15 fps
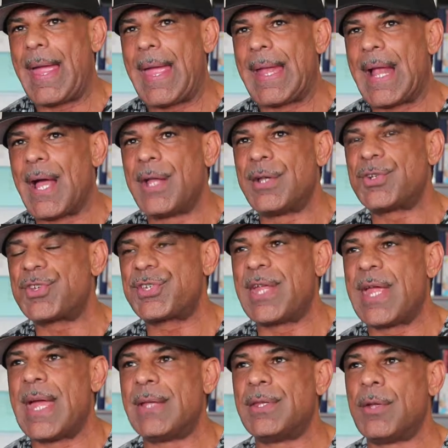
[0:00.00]
And I
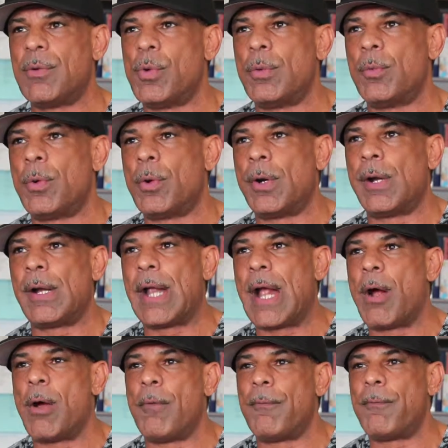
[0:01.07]
understand that when we're in
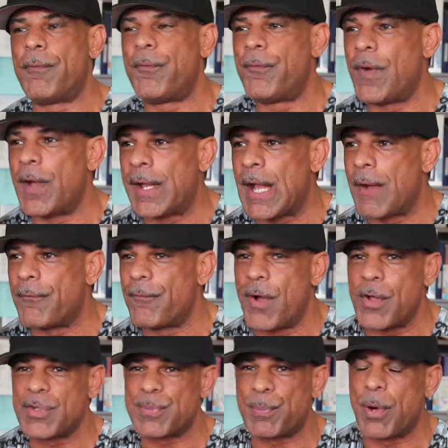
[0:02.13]
our
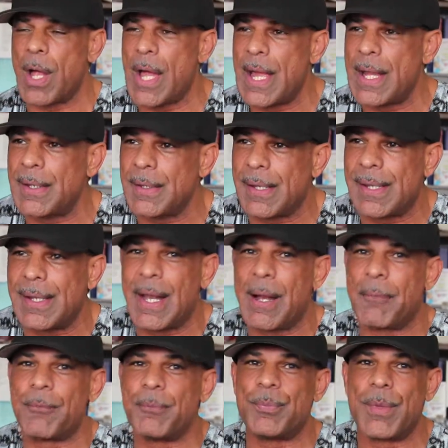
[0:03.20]
false pride, in
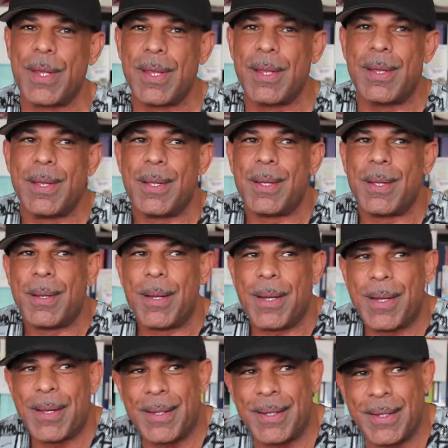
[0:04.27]

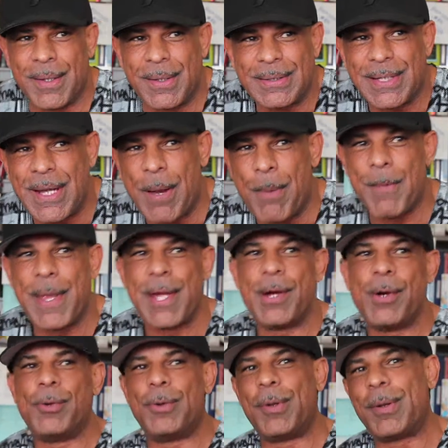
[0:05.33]
our
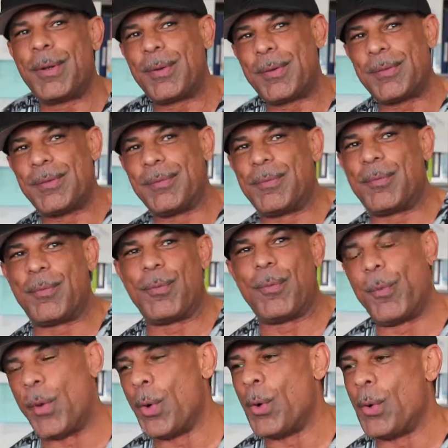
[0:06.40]
male
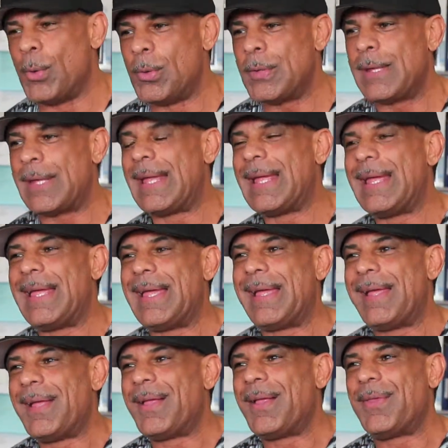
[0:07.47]
role,
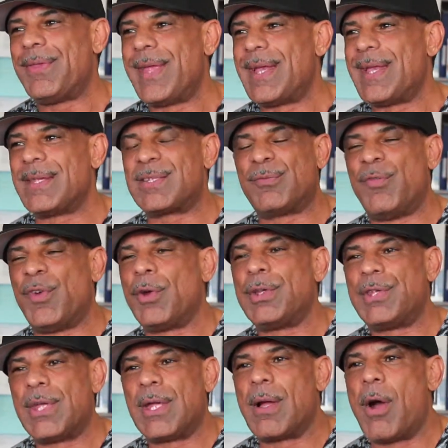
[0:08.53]
that it's a very
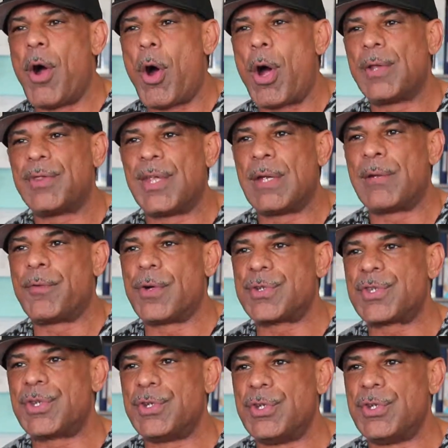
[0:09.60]
hard thing for us to